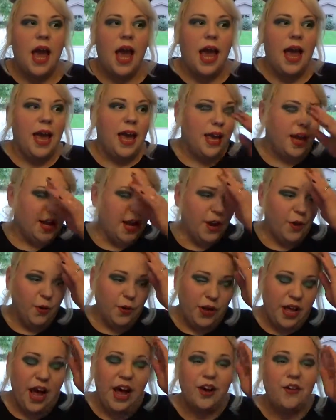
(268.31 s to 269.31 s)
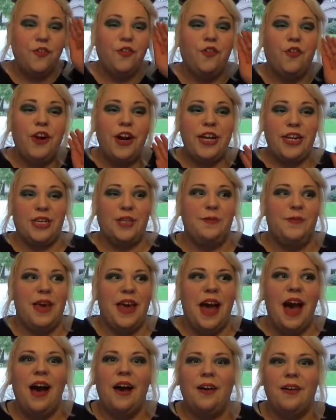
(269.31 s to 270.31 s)
and it kind of freaked
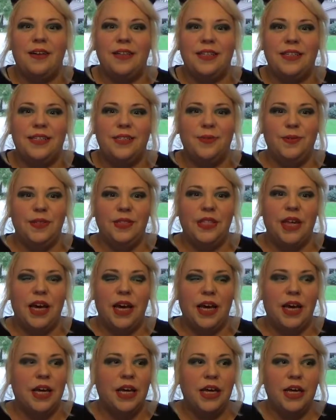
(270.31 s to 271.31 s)
me out because it was like,